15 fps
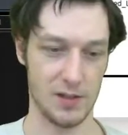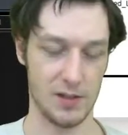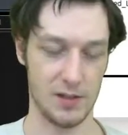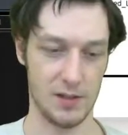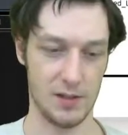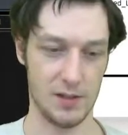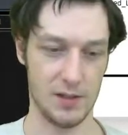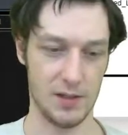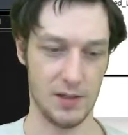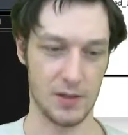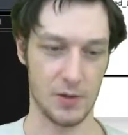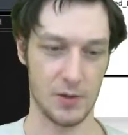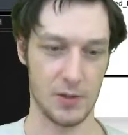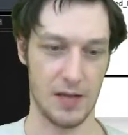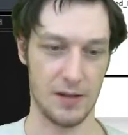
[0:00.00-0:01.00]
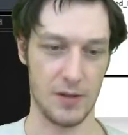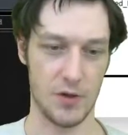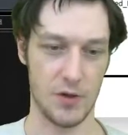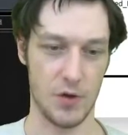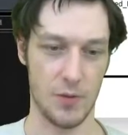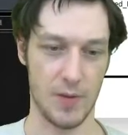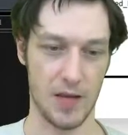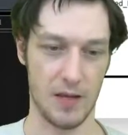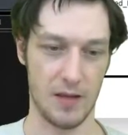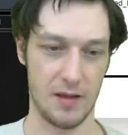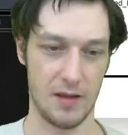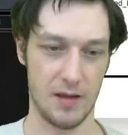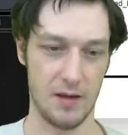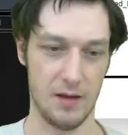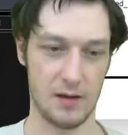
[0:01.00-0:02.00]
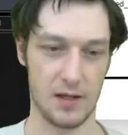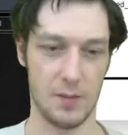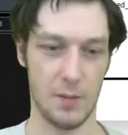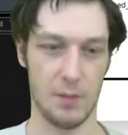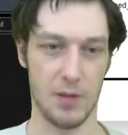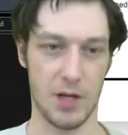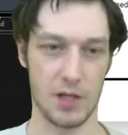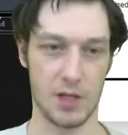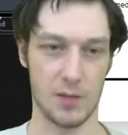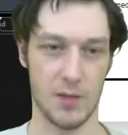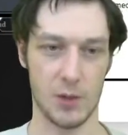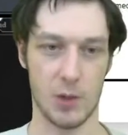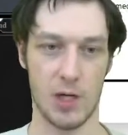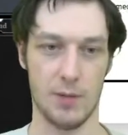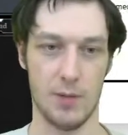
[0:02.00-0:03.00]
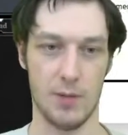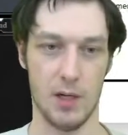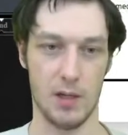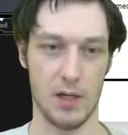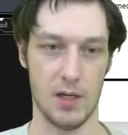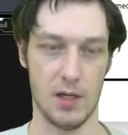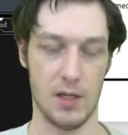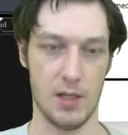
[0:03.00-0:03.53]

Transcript: I guess there's not too many that can be blocked by Tribe-Elder.